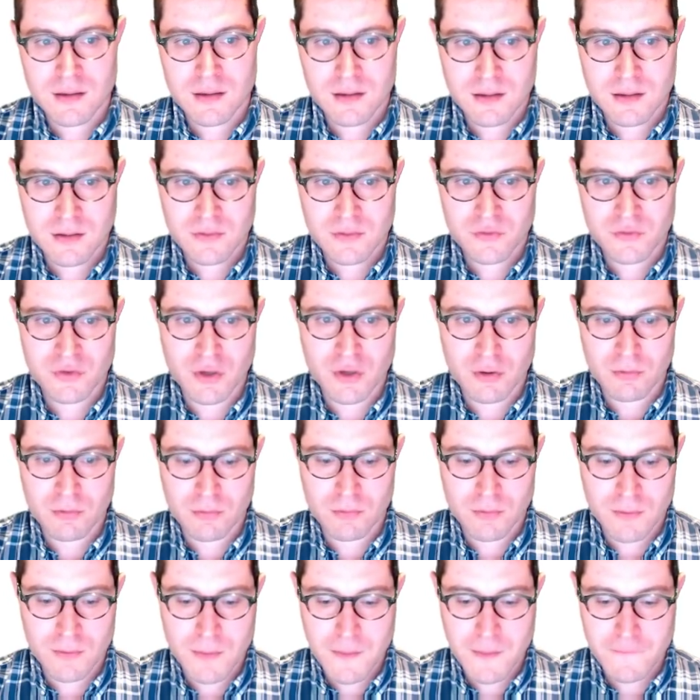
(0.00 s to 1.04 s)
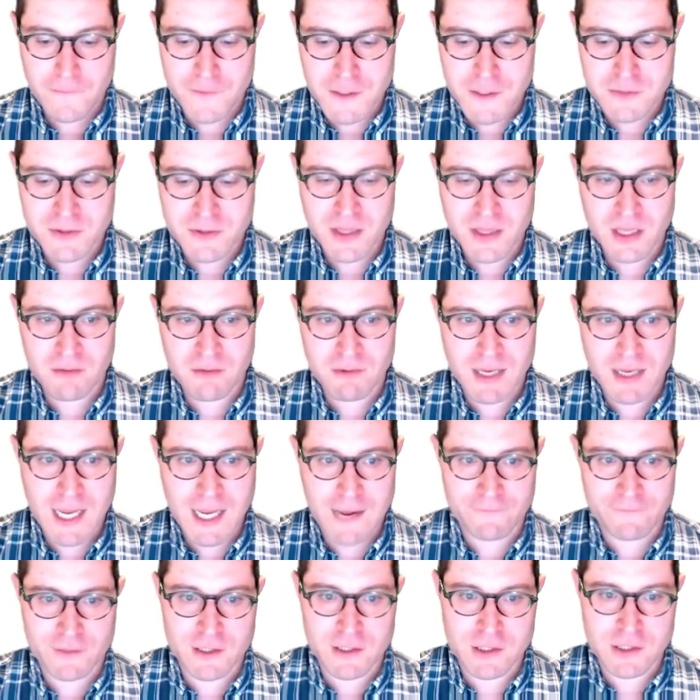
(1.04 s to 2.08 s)
So the first thing we
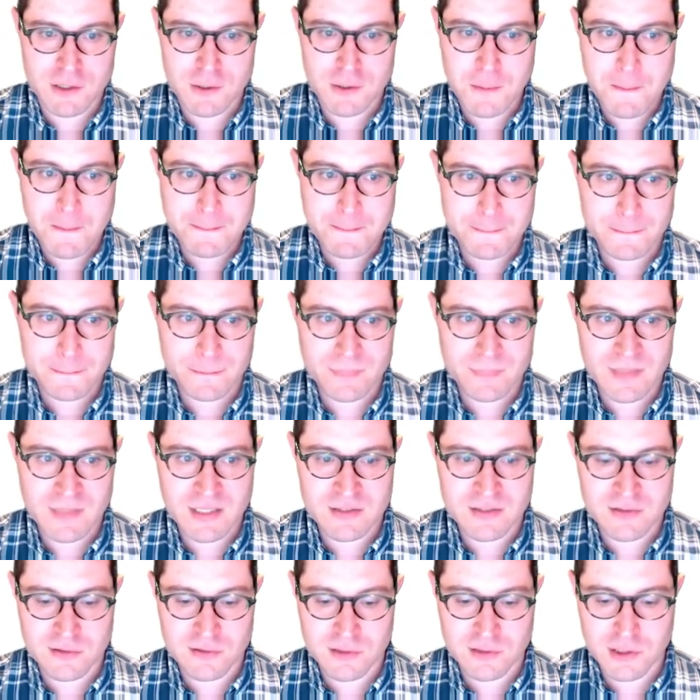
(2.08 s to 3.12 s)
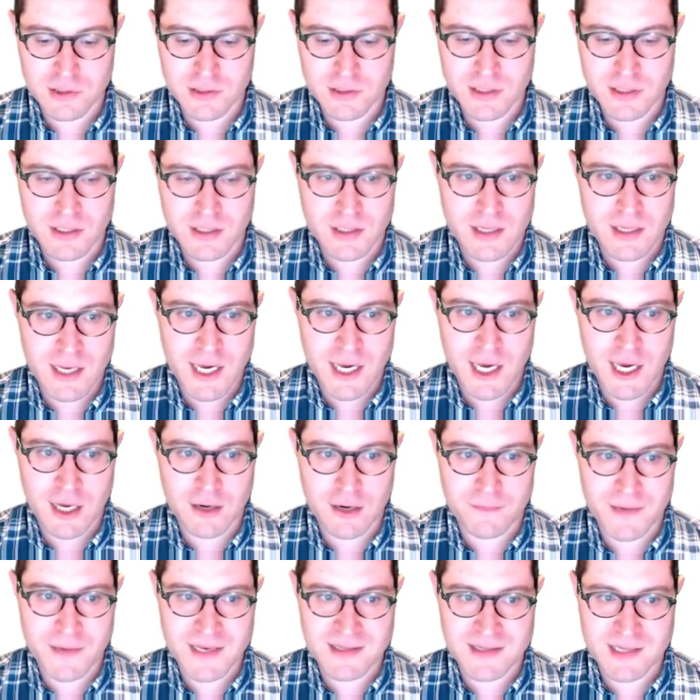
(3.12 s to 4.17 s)
have to do is look at our
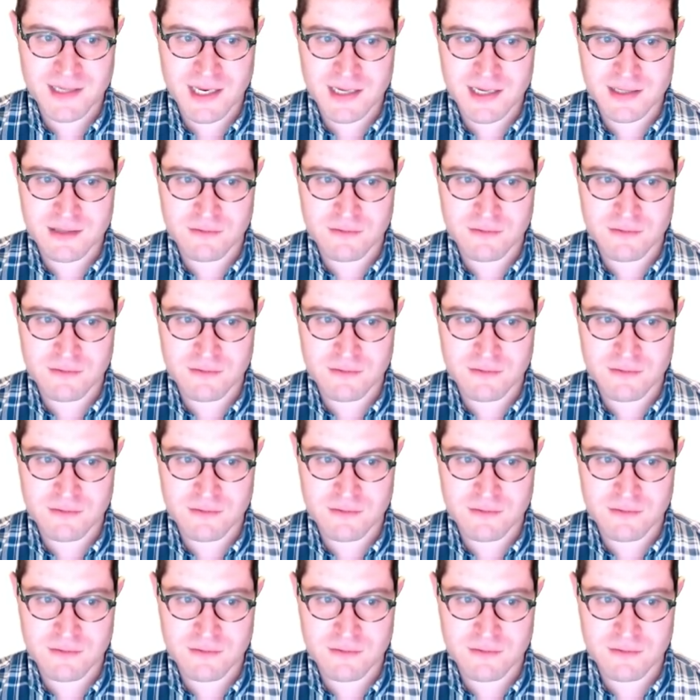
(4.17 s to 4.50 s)
base case,